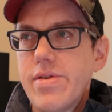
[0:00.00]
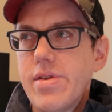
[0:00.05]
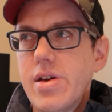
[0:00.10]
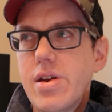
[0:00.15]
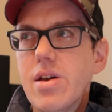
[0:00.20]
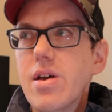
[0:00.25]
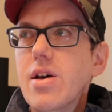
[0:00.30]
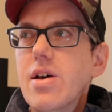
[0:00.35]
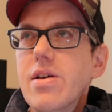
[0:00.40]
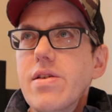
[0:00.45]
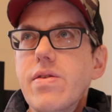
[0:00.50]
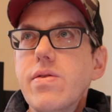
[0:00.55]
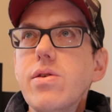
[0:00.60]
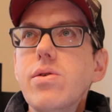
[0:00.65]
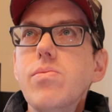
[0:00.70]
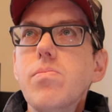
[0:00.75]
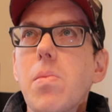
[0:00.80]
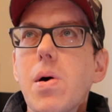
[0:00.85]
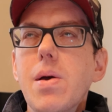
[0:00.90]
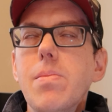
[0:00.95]
study. So
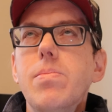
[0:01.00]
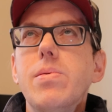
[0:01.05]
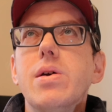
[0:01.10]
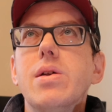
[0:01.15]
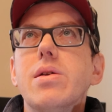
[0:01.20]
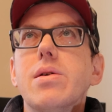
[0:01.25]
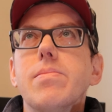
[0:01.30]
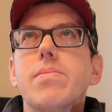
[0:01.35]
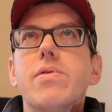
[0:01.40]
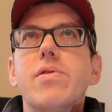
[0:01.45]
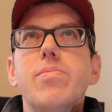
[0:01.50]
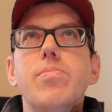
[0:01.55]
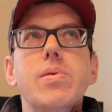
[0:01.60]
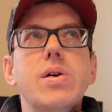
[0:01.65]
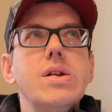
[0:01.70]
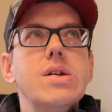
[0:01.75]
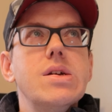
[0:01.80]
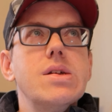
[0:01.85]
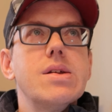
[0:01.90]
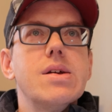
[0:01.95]
you might end up
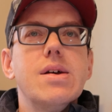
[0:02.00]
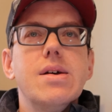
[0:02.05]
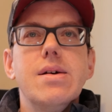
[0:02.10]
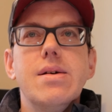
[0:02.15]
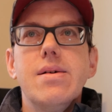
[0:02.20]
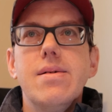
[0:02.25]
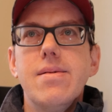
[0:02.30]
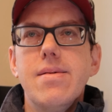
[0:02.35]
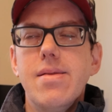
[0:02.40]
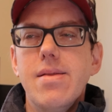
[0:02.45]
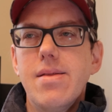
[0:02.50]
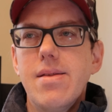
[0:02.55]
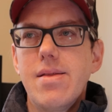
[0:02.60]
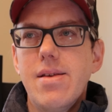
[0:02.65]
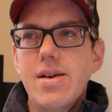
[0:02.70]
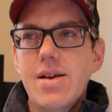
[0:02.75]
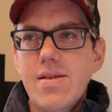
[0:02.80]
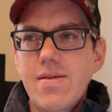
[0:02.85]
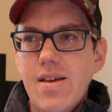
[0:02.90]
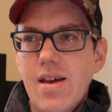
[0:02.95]
spending
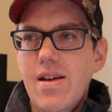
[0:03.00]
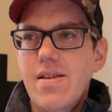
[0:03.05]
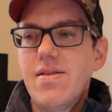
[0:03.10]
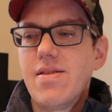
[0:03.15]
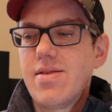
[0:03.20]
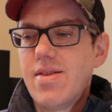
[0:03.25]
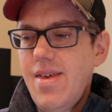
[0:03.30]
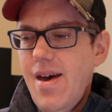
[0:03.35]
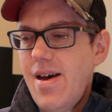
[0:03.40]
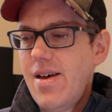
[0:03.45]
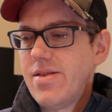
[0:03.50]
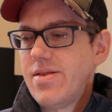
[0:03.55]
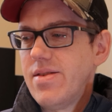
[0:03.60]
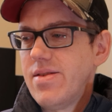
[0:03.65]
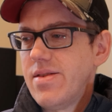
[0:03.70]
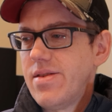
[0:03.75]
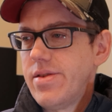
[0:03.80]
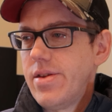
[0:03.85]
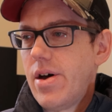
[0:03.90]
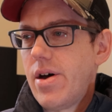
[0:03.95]
like tens of
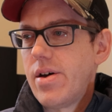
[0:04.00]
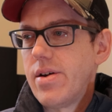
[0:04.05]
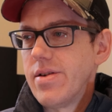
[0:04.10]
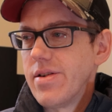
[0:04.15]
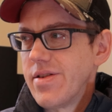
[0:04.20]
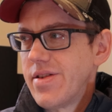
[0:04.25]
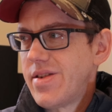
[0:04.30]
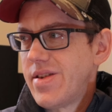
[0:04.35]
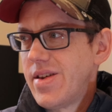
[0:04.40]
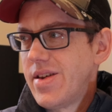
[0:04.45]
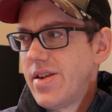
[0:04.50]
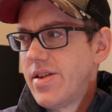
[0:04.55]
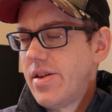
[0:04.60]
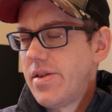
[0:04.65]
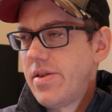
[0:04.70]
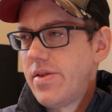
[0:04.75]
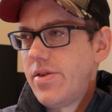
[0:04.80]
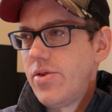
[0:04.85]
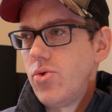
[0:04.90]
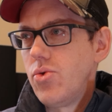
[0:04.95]
thousands of dollars
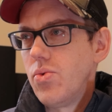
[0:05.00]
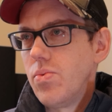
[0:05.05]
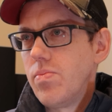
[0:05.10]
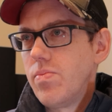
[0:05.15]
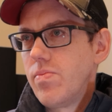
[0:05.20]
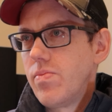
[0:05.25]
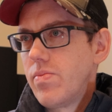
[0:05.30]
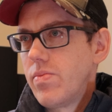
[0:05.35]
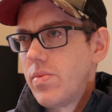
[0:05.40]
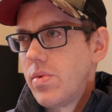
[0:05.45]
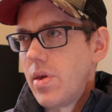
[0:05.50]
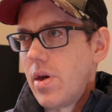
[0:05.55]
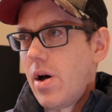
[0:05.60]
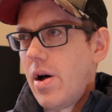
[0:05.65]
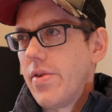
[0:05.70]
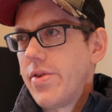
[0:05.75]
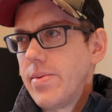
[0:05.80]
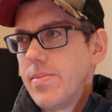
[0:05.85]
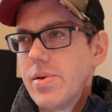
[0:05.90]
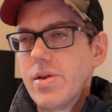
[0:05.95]
to
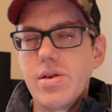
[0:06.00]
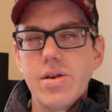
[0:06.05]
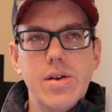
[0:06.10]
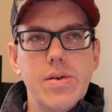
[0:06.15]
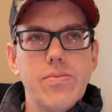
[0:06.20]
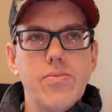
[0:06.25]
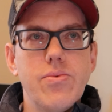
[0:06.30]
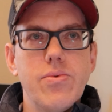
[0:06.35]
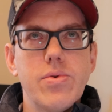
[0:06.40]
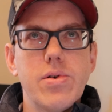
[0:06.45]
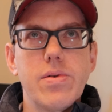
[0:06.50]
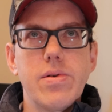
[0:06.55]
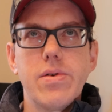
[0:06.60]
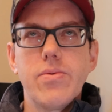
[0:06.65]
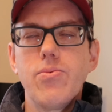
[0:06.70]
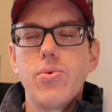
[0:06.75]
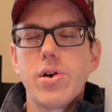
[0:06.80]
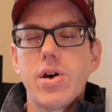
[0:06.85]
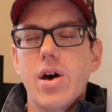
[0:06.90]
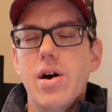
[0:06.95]
ultimately
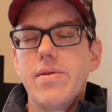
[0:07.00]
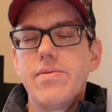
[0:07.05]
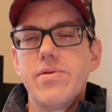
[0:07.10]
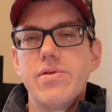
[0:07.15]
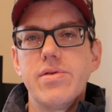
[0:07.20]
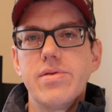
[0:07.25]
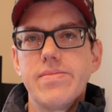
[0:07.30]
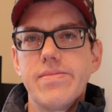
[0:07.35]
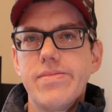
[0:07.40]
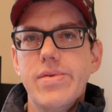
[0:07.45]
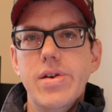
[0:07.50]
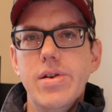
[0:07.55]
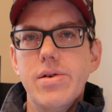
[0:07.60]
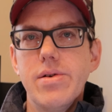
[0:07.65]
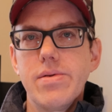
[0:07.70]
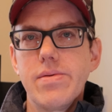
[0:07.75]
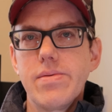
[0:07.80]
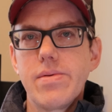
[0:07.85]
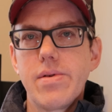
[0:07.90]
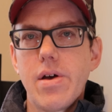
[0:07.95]
recover,
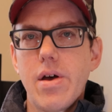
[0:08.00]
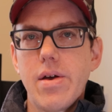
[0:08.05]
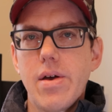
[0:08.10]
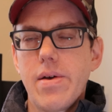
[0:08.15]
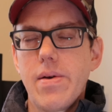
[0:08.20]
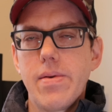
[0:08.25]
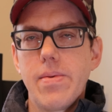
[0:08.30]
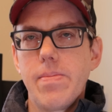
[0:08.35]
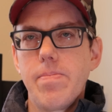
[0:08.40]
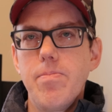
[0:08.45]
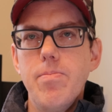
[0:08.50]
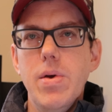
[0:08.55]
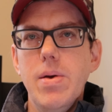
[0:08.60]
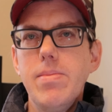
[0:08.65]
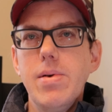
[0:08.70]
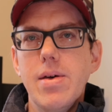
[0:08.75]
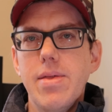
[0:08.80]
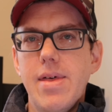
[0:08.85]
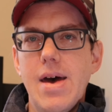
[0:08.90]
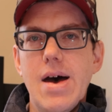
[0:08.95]

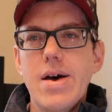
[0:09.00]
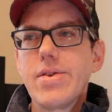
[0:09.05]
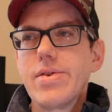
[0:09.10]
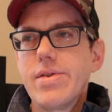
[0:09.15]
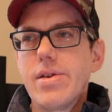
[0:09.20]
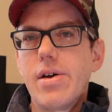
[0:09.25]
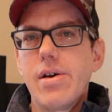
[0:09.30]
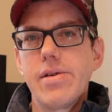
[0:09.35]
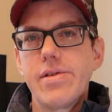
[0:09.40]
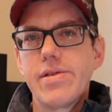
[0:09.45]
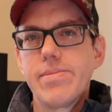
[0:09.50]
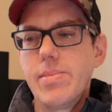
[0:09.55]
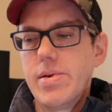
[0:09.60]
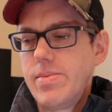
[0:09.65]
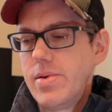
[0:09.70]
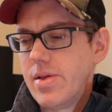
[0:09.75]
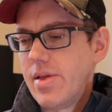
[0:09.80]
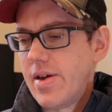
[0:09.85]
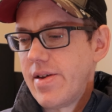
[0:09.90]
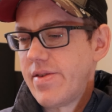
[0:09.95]
maybe $1,000,
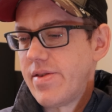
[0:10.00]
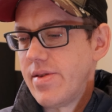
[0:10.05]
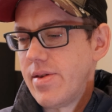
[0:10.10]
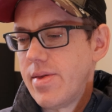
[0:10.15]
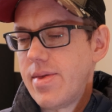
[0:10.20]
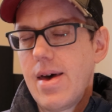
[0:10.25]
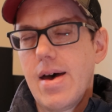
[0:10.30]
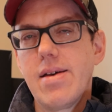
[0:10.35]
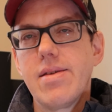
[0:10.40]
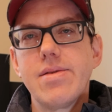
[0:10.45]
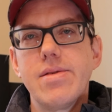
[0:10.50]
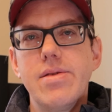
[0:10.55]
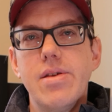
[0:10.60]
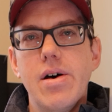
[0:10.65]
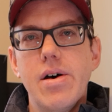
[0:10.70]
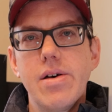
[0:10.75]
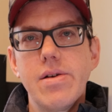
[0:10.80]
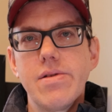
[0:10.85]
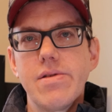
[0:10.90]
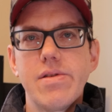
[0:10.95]
maybe less than
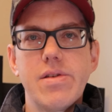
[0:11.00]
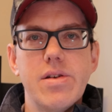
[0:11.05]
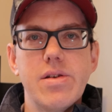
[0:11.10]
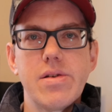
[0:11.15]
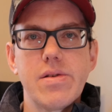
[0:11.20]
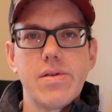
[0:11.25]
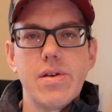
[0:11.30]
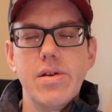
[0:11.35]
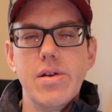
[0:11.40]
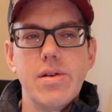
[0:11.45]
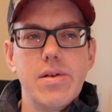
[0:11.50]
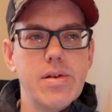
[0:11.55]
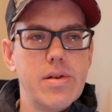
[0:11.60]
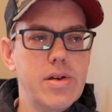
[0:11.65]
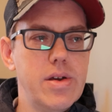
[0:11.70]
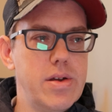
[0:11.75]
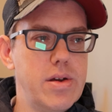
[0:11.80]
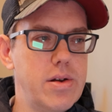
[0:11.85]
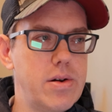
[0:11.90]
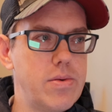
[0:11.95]
$1,000
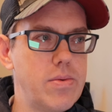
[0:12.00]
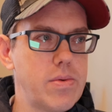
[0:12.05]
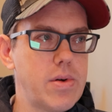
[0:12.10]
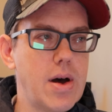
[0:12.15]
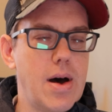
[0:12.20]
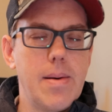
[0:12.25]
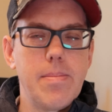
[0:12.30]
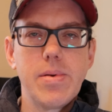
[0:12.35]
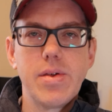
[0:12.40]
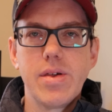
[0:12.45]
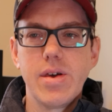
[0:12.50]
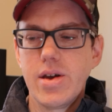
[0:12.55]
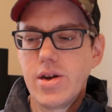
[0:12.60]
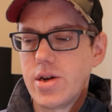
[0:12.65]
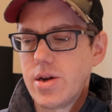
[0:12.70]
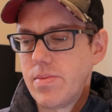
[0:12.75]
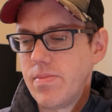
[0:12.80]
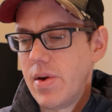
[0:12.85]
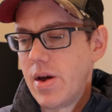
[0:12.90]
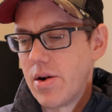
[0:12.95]
in
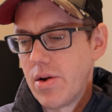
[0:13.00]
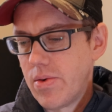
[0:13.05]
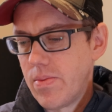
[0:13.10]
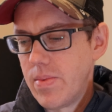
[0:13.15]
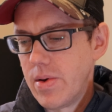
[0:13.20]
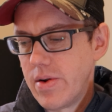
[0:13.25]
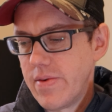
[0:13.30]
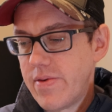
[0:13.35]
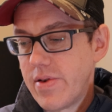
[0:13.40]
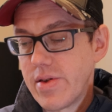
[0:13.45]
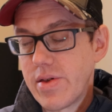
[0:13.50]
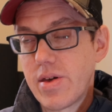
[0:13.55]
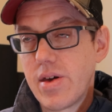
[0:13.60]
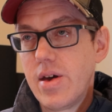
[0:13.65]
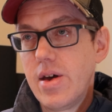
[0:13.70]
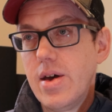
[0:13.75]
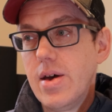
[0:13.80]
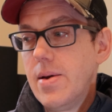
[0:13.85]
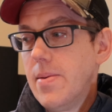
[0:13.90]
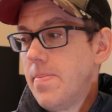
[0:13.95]
compensation and medical benefits.
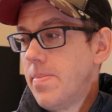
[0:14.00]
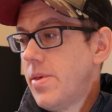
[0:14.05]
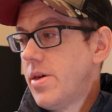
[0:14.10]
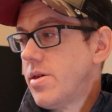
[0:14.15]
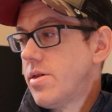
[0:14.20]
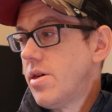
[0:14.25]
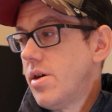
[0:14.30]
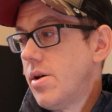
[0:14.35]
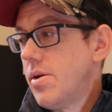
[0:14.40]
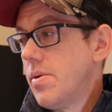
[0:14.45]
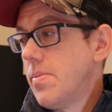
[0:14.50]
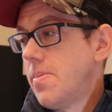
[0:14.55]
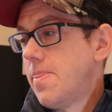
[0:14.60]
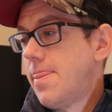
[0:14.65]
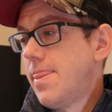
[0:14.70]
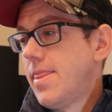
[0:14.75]
So